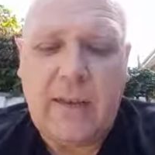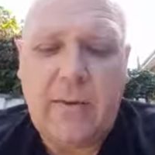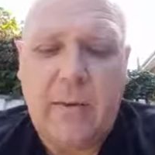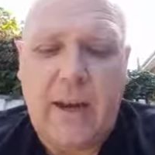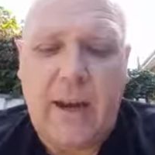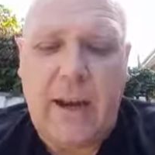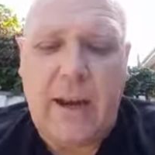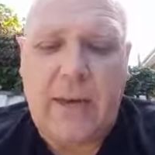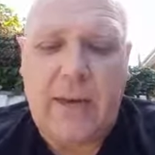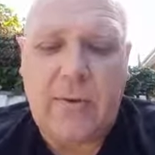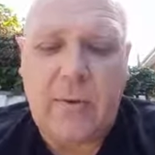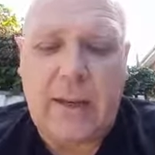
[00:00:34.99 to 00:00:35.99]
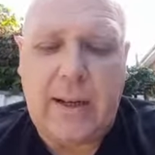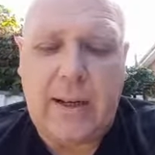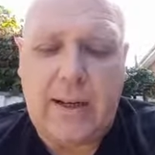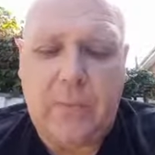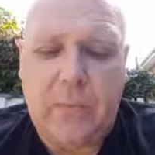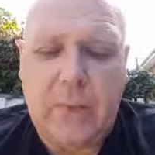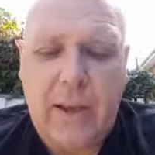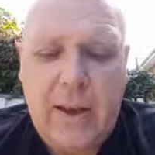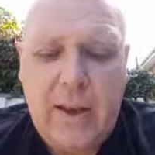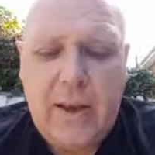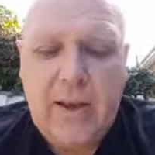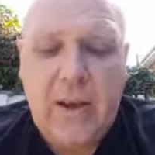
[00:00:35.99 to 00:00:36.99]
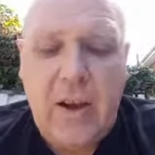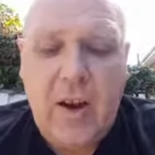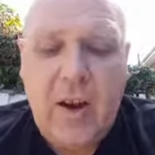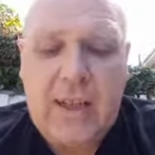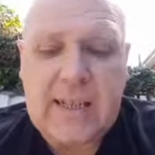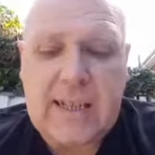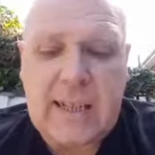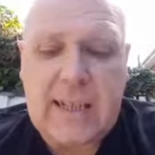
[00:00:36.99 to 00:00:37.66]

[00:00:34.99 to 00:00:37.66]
For it is written, Cursed